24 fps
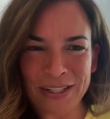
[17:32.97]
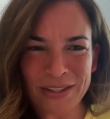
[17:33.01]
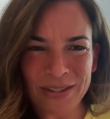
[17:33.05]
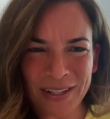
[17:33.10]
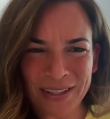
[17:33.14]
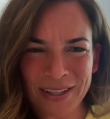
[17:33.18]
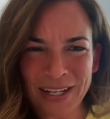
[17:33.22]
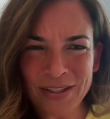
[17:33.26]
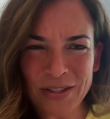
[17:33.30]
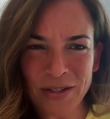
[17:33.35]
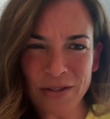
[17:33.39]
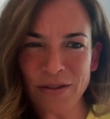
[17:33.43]
It's
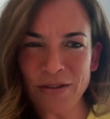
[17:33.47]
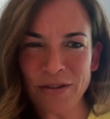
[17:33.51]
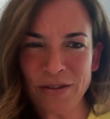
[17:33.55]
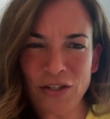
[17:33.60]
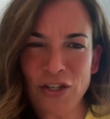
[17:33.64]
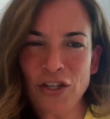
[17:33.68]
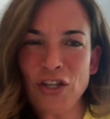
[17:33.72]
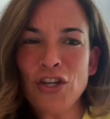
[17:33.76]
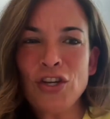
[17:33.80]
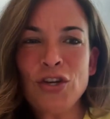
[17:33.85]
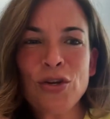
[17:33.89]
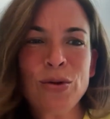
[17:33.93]
like, that's a
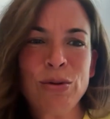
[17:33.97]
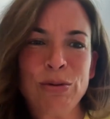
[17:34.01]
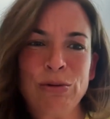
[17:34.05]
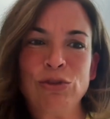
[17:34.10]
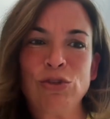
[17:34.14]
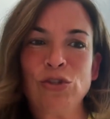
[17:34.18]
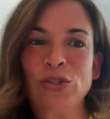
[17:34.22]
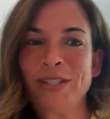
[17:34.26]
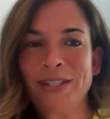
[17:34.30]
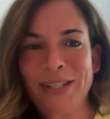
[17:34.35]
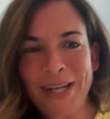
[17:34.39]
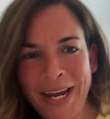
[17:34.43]

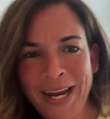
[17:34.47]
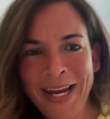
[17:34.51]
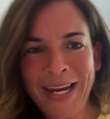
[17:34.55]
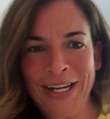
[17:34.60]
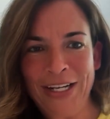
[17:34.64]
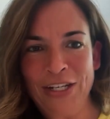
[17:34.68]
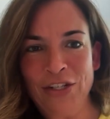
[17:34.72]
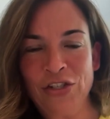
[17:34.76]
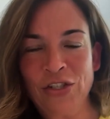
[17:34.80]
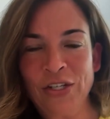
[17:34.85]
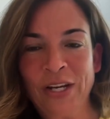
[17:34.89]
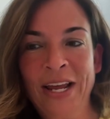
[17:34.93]
huge
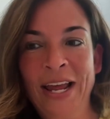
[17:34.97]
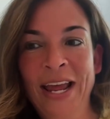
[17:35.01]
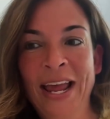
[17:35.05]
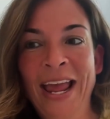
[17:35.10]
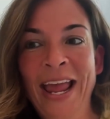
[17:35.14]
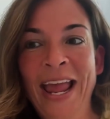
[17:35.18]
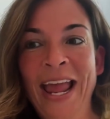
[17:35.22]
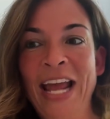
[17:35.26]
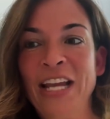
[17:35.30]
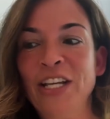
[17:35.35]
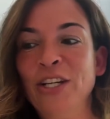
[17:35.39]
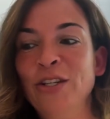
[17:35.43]
stage
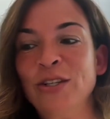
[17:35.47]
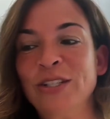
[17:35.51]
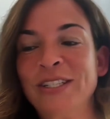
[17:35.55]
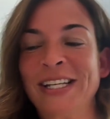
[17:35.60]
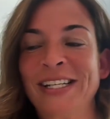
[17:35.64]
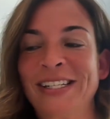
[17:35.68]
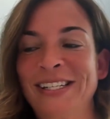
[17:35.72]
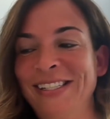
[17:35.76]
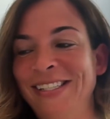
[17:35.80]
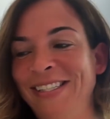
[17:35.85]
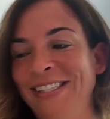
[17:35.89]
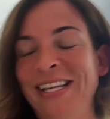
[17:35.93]
and you just
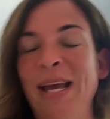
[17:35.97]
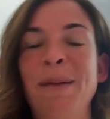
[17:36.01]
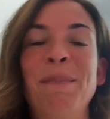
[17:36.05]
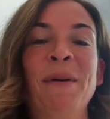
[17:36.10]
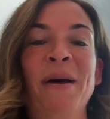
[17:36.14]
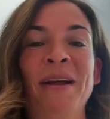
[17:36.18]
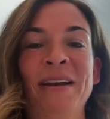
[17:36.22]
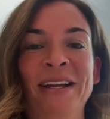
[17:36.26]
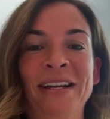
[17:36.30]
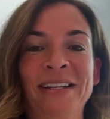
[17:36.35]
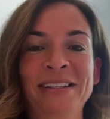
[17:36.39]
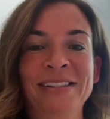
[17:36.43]
get to step
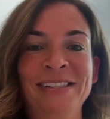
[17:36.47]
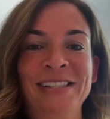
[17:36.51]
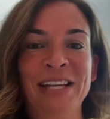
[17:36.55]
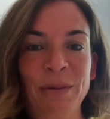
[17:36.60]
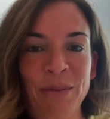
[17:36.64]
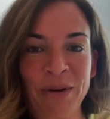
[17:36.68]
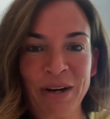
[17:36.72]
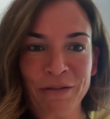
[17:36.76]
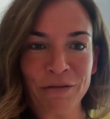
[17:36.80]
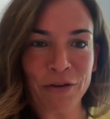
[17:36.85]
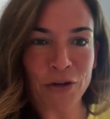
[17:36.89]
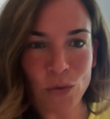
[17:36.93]
on it and
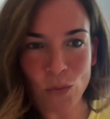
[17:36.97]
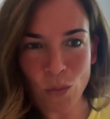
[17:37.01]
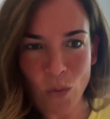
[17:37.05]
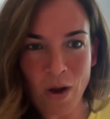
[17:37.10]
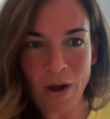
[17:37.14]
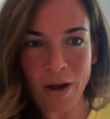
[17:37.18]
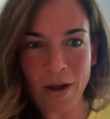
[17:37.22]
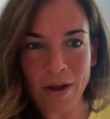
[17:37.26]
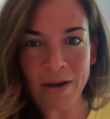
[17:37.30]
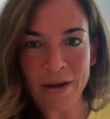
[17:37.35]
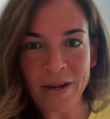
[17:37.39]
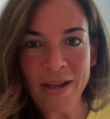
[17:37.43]
say whatever you
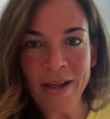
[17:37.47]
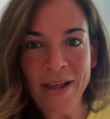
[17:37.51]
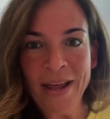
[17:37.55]
want.